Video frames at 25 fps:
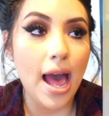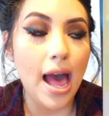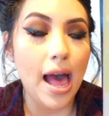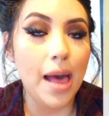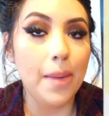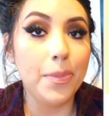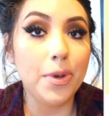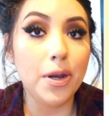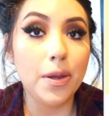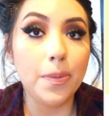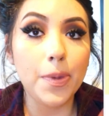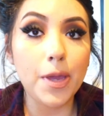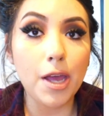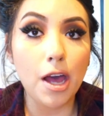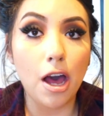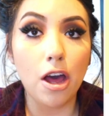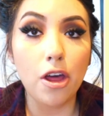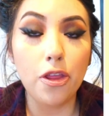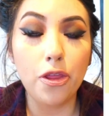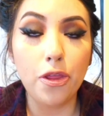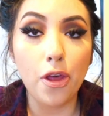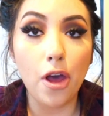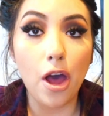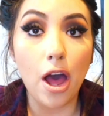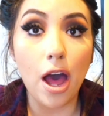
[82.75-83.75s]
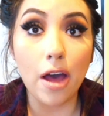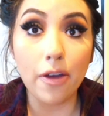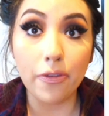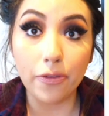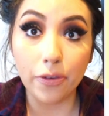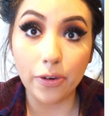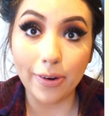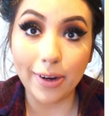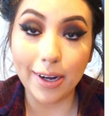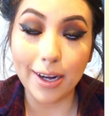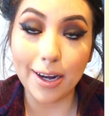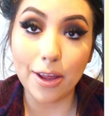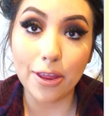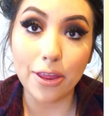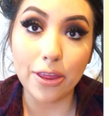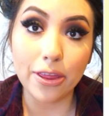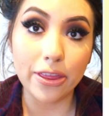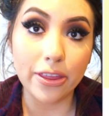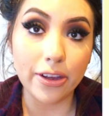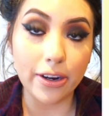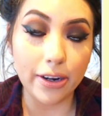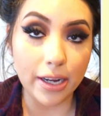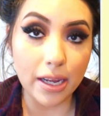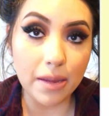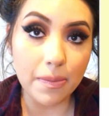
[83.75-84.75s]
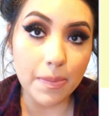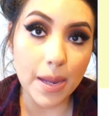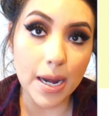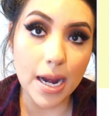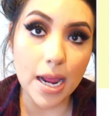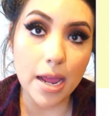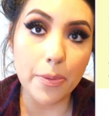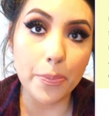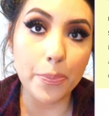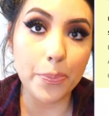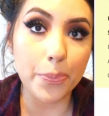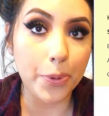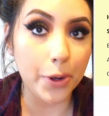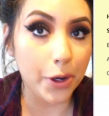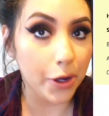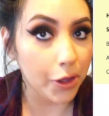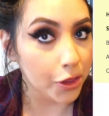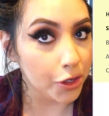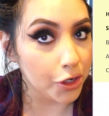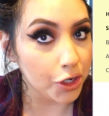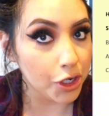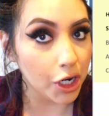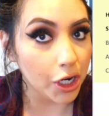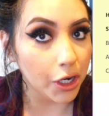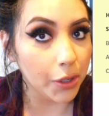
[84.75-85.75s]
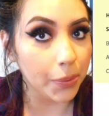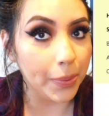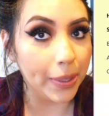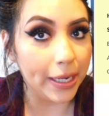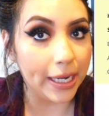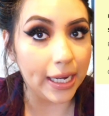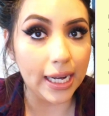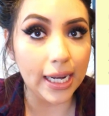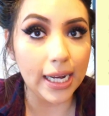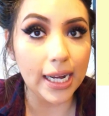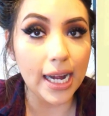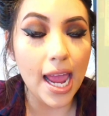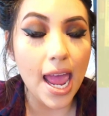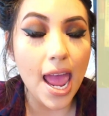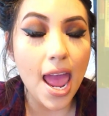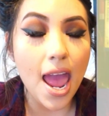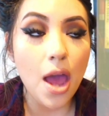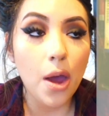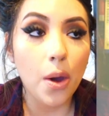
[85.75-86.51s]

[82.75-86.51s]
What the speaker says: I'm gonna be offering a 30-minute birth chart reading